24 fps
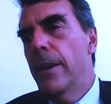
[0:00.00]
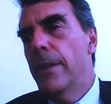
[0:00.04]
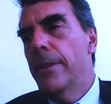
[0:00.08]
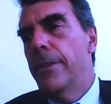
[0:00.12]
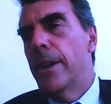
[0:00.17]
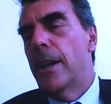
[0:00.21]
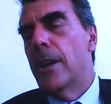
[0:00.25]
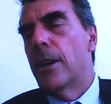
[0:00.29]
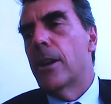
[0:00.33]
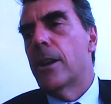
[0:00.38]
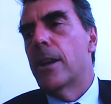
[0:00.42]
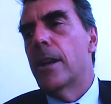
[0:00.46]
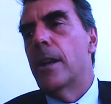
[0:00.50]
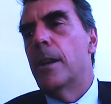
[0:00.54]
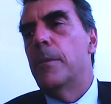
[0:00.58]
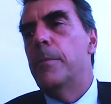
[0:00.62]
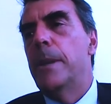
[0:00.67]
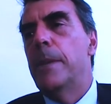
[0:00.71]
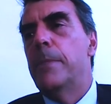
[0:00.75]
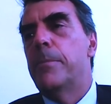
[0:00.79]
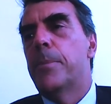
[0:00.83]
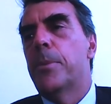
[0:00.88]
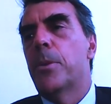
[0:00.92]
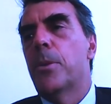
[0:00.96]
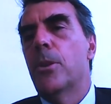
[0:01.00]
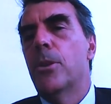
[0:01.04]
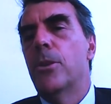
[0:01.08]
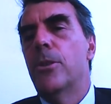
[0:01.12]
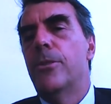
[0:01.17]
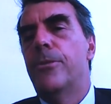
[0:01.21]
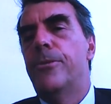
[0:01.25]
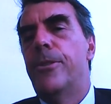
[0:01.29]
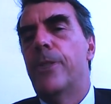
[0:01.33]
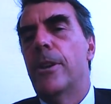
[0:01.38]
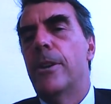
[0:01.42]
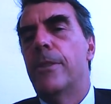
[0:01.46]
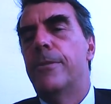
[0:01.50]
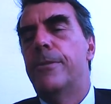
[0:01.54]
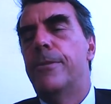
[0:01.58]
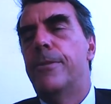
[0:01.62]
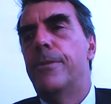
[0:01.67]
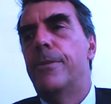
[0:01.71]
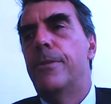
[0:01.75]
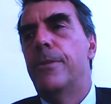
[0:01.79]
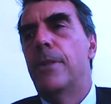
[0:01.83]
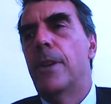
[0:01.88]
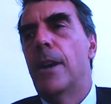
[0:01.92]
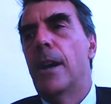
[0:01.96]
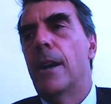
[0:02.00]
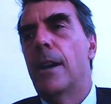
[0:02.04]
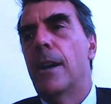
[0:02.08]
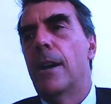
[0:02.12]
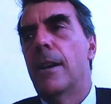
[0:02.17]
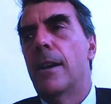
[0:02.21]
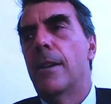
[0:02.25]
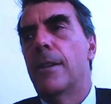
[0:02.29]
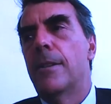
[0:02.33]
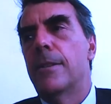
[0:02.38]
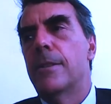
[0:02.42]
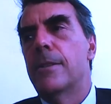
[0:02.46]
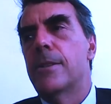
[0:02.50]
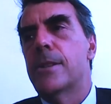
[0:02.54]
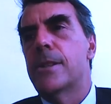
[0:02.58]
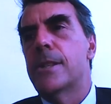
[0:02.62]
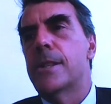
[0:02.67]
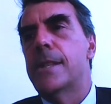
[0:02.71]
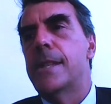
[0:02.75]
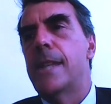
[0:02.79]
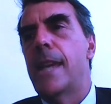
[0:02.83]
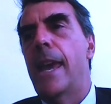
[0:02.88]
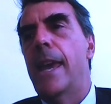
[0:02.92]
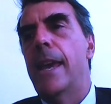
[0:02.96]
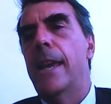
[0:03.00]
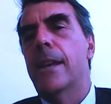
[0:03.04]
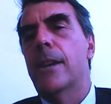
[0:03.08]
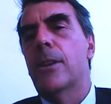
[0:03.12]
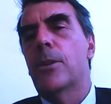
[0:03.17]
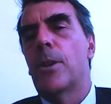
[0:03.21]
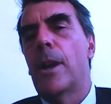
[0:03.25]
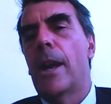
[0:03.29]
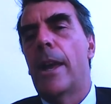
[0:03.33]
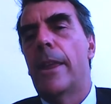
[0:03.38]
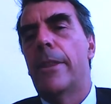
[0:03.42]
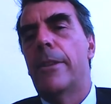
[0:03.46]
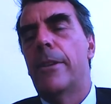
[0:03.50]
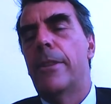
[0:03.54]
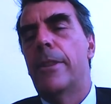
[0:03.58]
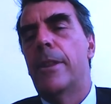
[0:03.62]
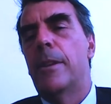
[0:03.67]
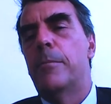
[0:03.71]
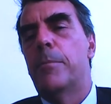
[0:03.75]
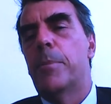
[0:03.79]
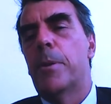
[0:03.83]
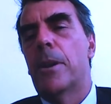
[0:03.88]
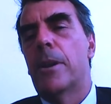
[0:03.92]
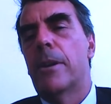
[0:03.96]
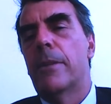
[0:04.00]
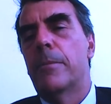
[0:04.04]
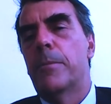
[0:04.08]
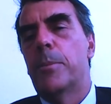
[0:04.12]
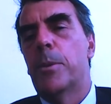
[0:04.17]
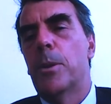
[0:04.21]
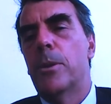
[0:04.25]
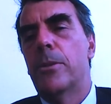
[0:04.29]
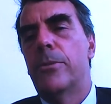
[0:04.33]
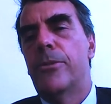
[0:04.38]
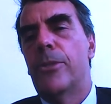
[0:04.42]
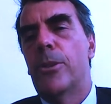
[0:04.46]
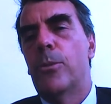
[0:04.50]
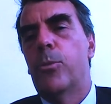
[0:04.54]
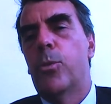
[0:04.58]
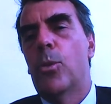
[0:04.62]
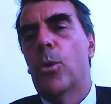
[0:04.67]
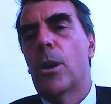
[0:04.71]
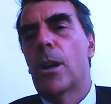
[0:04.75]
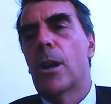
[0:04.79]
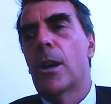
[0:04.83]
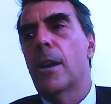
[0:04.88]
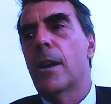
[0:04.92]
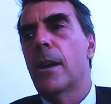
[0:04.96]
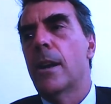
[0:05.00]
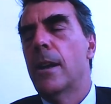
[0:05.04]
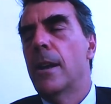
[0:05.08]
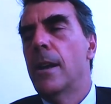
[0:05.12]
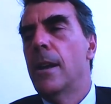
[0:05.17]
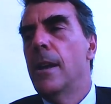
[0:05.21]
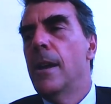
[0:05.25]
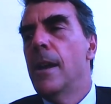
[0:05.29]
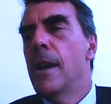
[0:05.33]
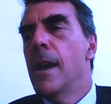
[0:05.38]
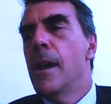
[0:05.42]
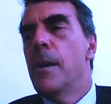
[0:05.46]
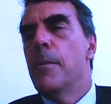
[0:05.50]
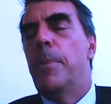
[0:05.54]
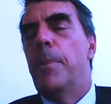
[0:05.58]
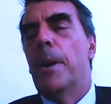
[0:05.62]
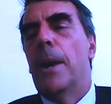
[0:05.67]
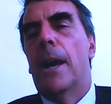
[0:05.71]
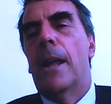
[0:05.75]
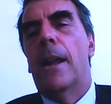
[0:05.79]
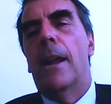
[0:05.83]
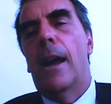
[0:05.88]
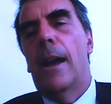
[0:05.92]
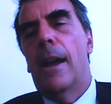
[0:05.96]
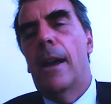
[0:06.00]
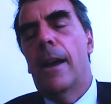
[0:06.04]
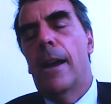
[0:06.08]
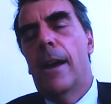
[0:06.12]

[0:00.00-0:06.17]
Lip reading: that are going to be proof of stake rather than proof of work. But